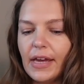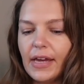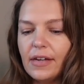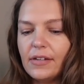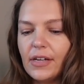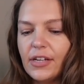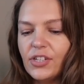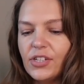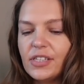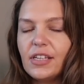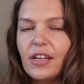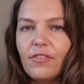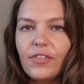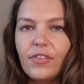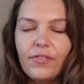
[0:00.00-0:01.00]
and I just
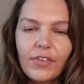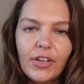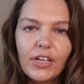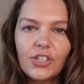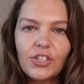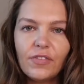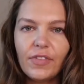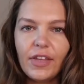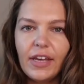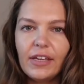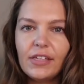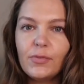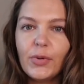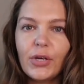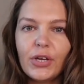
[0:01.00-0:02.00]
love the finish of
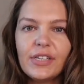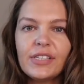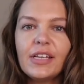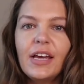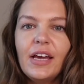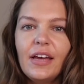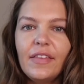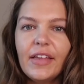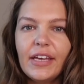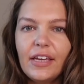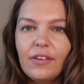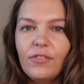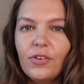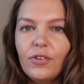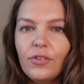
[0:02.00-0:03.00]
these because they
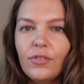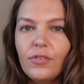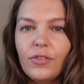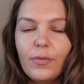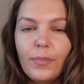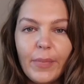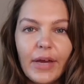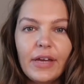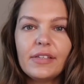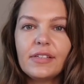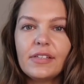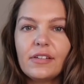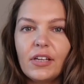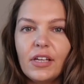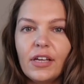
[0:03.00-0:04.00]
give you the
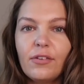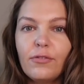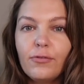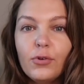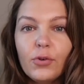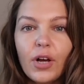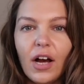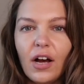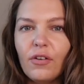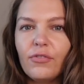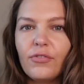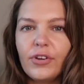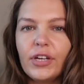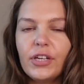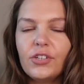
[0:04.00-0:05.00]
best like full
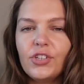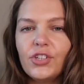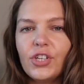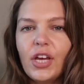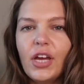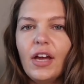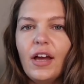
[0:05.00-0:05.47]
coverage,